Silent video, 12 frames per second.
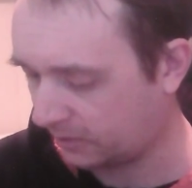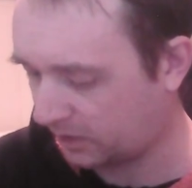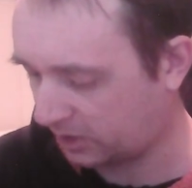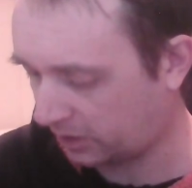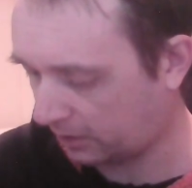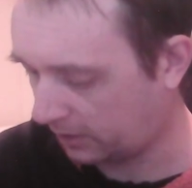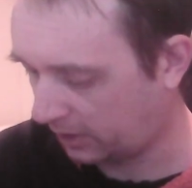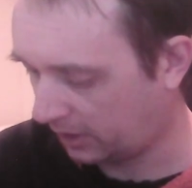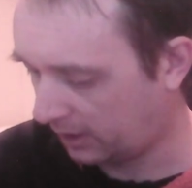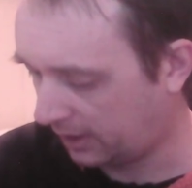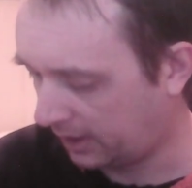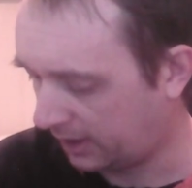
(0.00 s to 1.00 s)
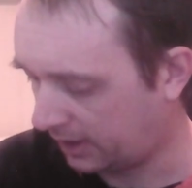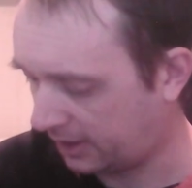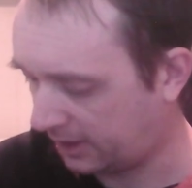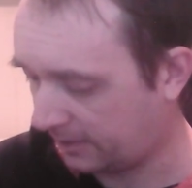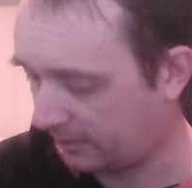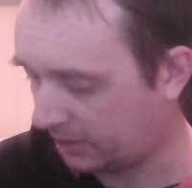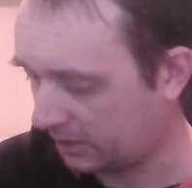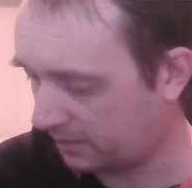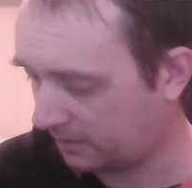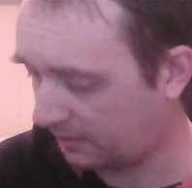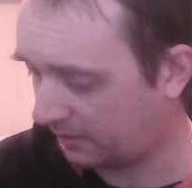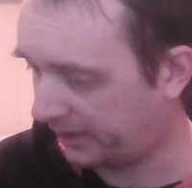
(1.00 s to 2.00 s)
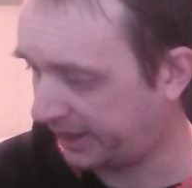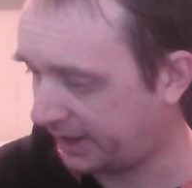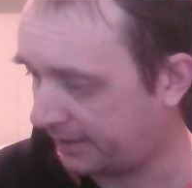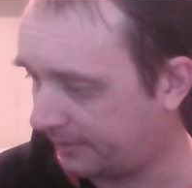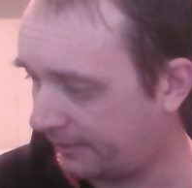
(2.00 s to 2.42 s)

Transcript: So, but yeah,